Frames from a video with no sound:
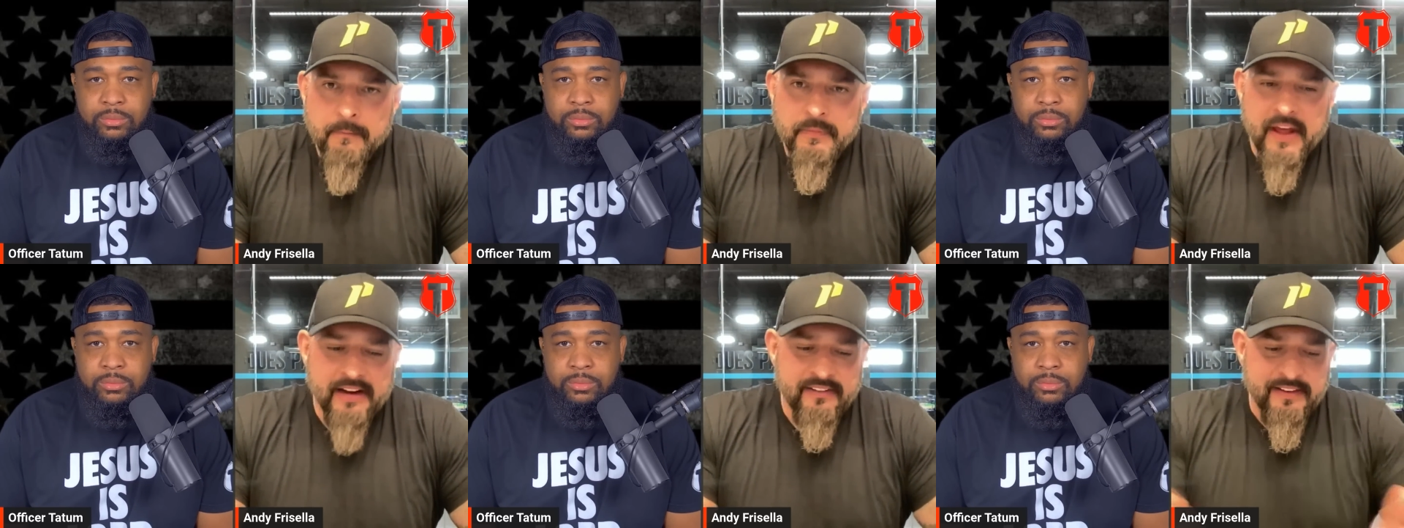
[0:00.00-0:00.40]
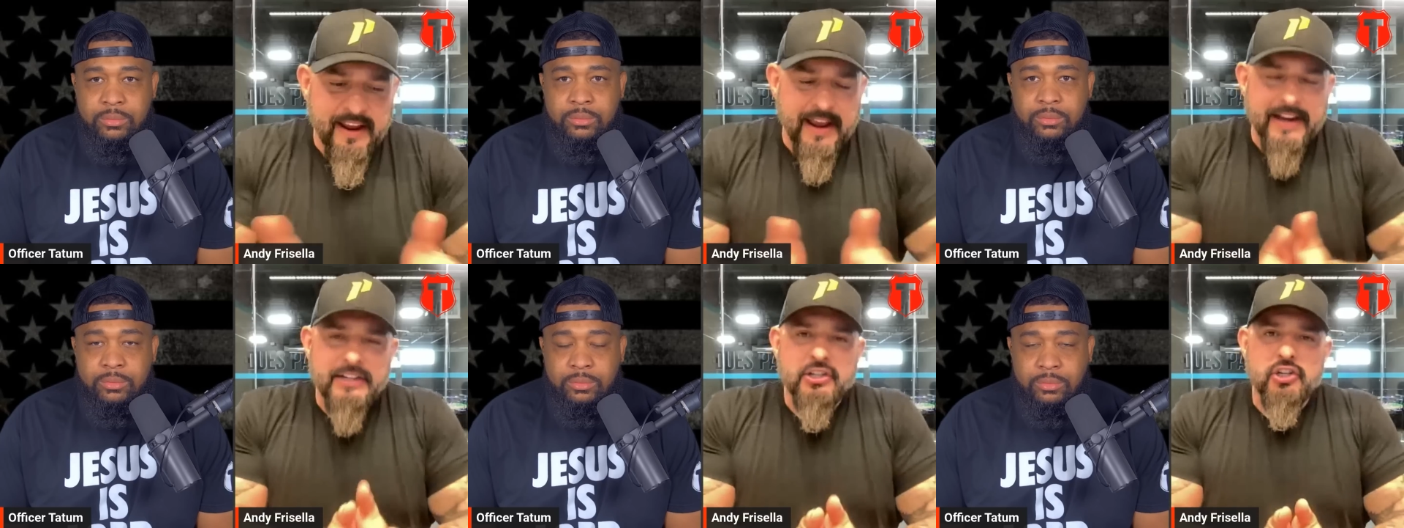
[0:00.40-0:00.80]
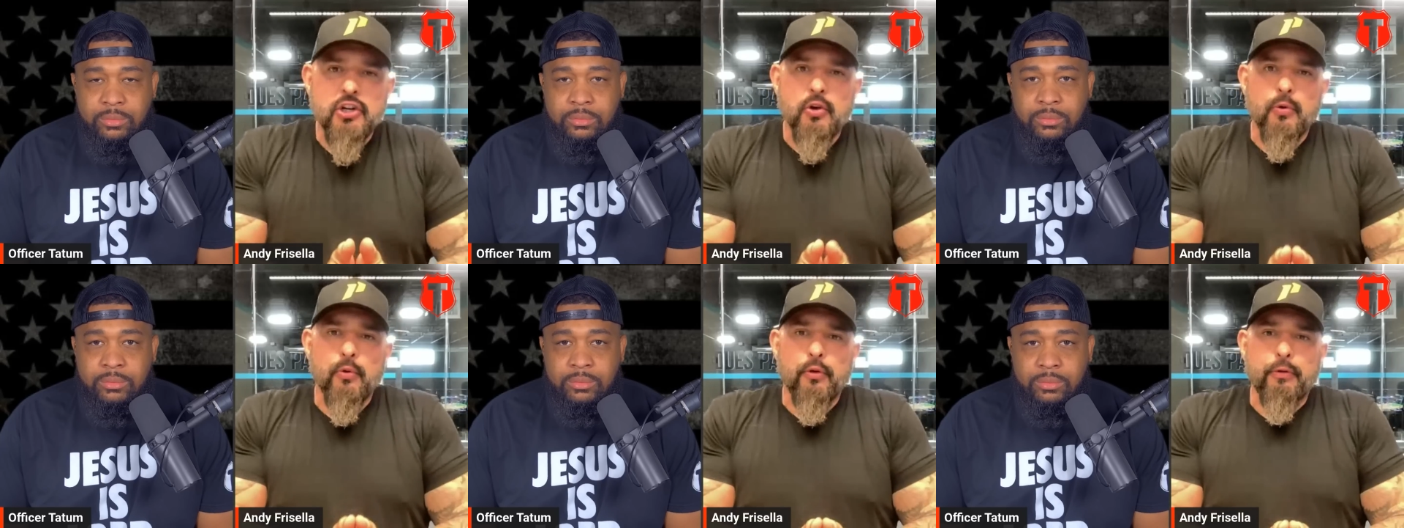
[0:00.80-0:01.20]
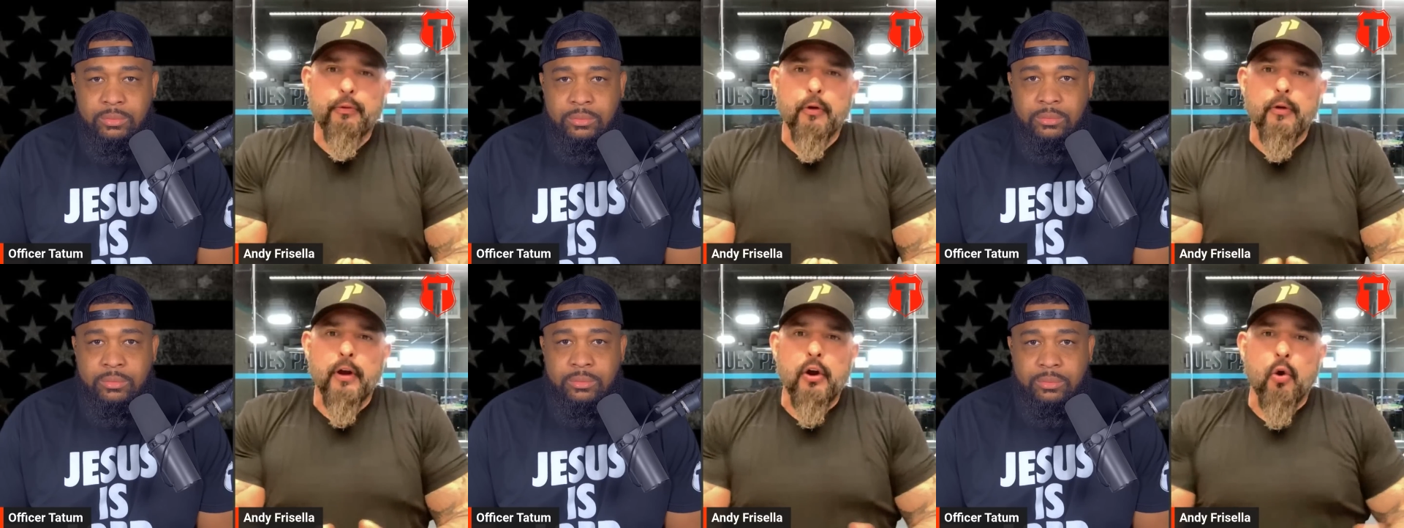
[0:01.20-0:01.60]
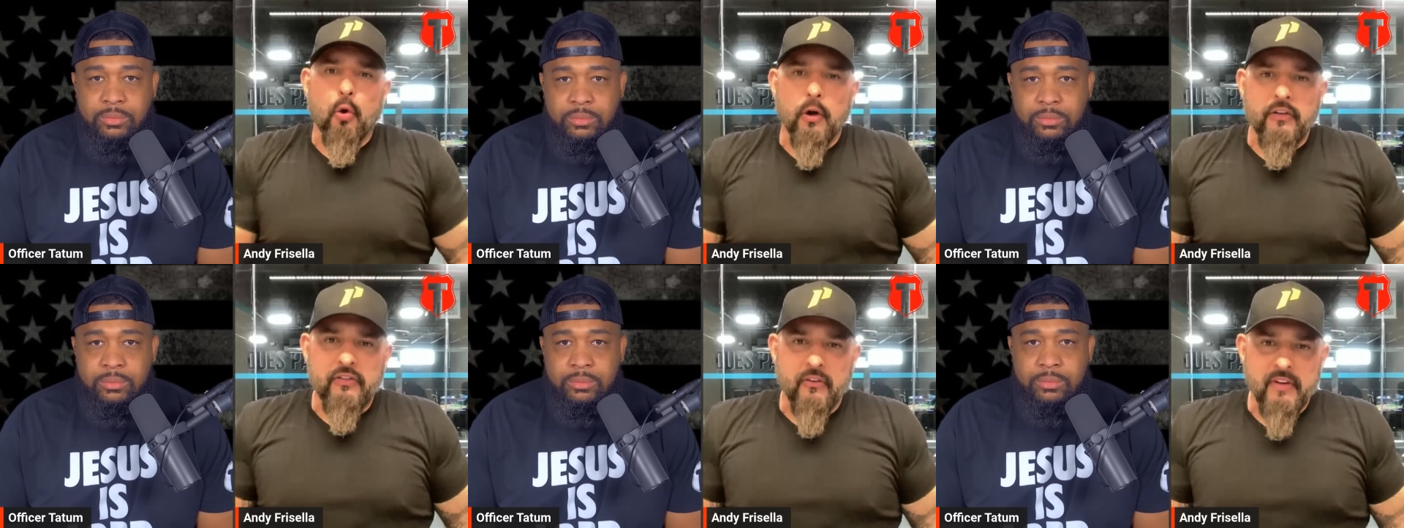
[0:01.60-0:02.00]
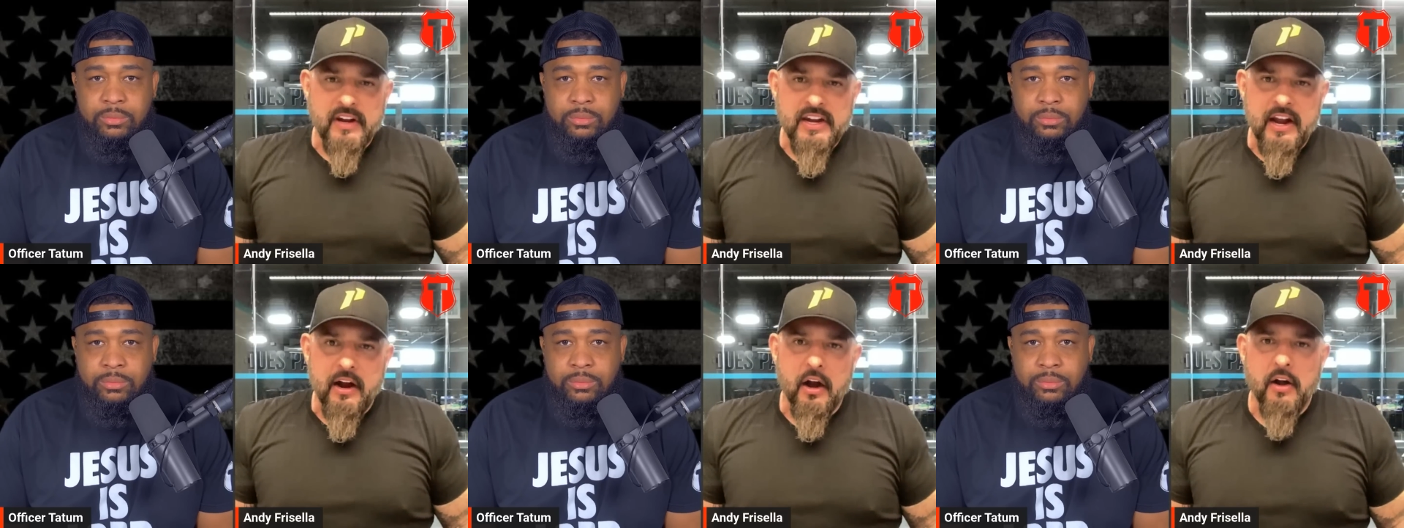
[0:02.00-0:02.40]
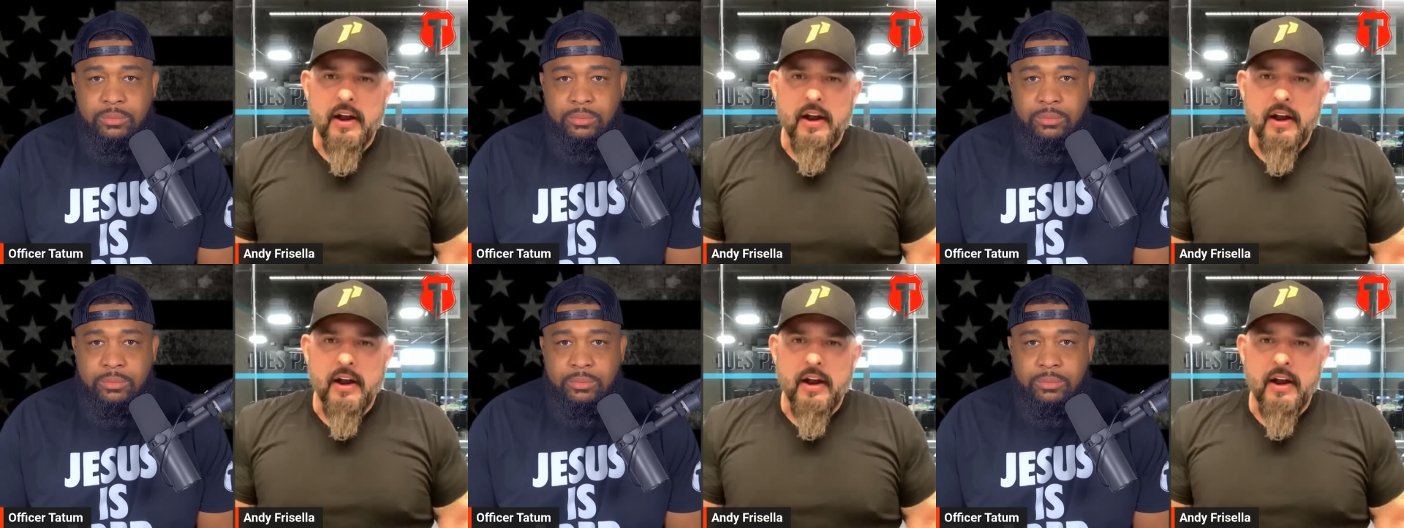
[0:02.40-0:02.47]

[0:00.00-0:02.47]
Speaker 1: that takes you through the course of a year.